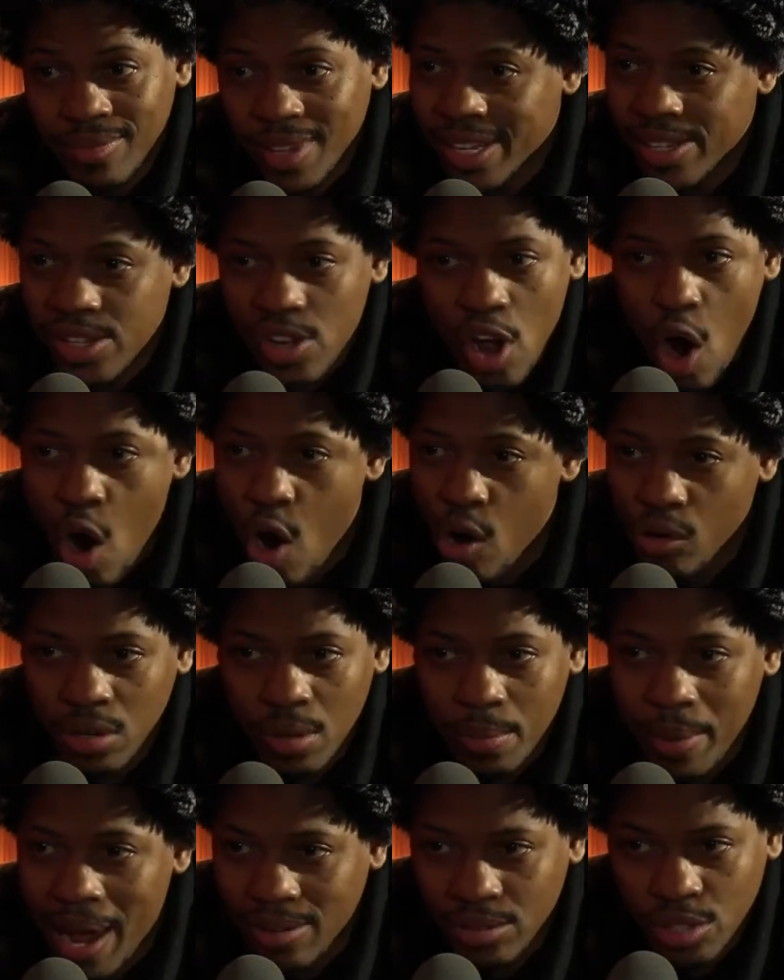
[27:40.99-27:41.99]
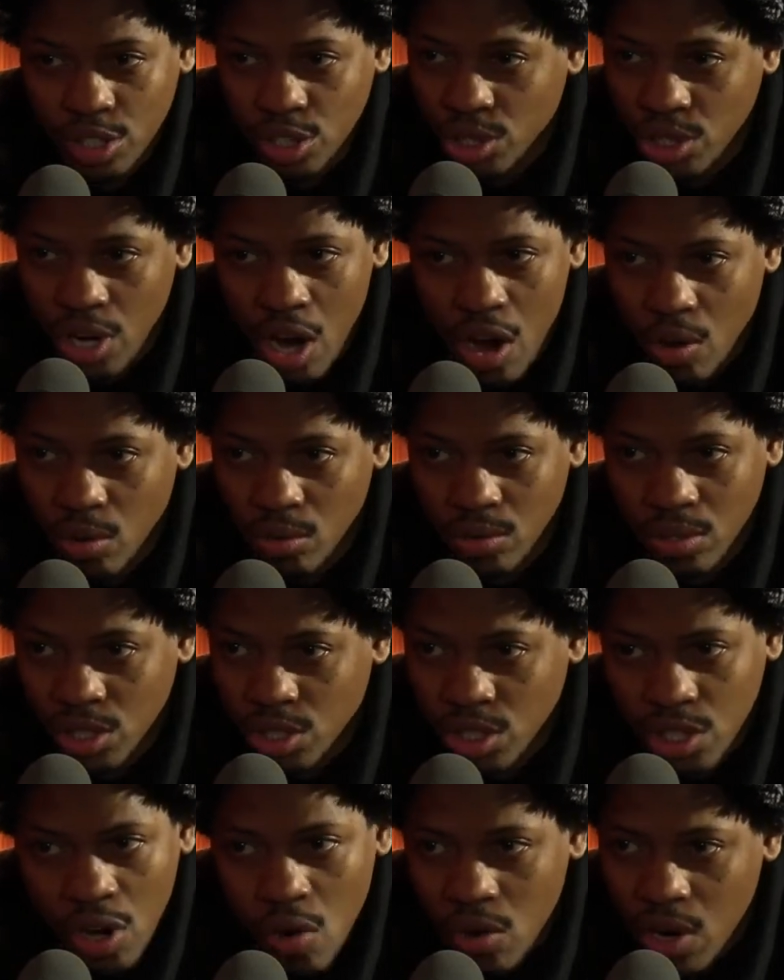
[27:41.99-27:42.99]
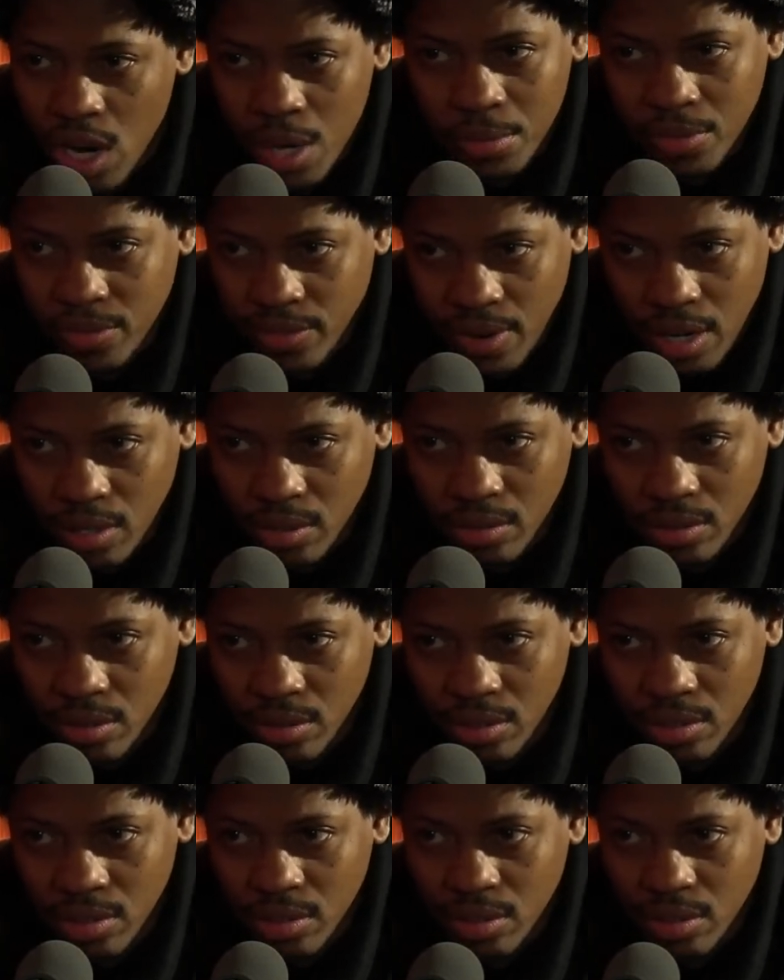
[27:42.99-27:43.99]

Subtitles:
It's all about the show. The show comes first.